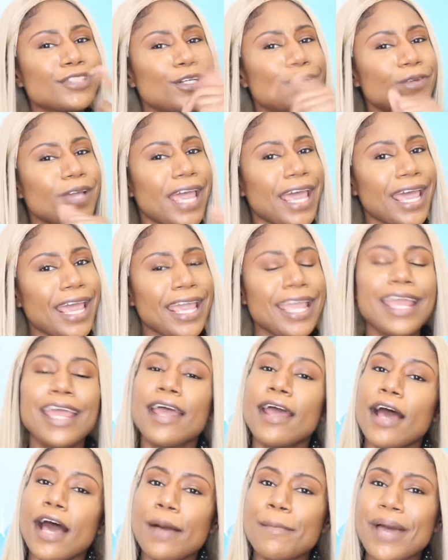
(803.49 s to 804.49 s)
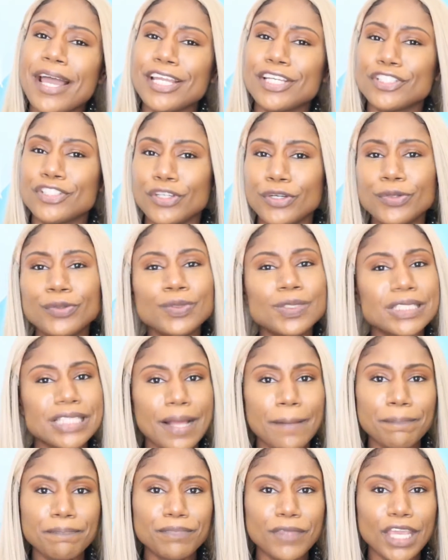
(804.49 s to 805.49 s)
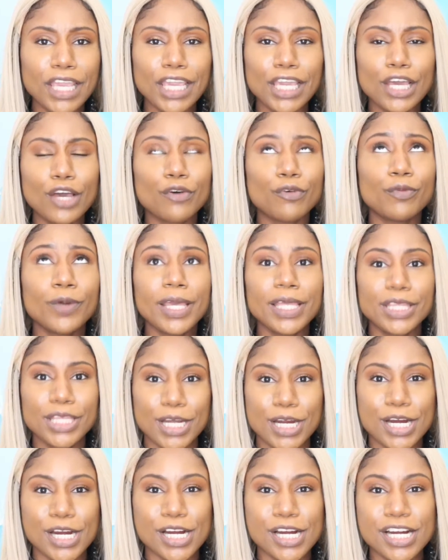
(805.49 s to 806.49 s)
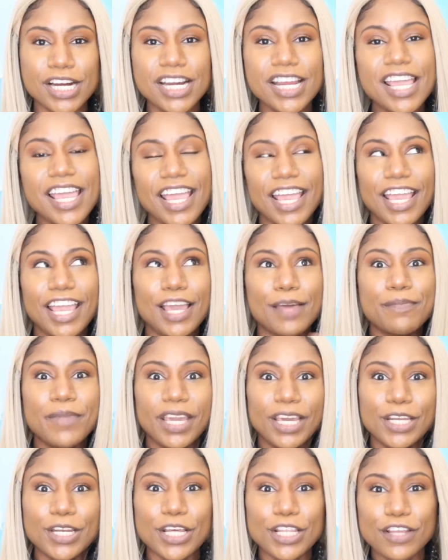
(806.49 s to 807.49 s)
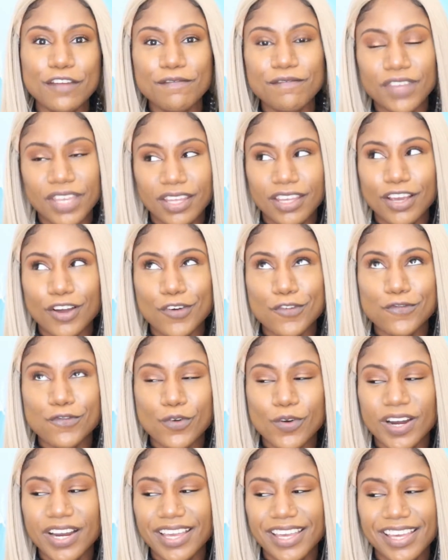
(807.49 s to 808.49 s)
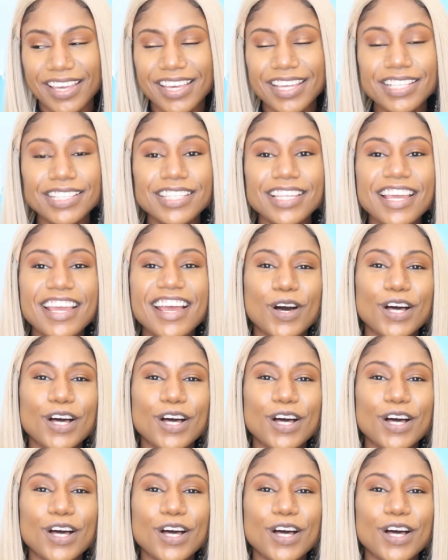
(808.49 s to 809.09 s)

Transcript: Okay, I might do something with her and make another video for it.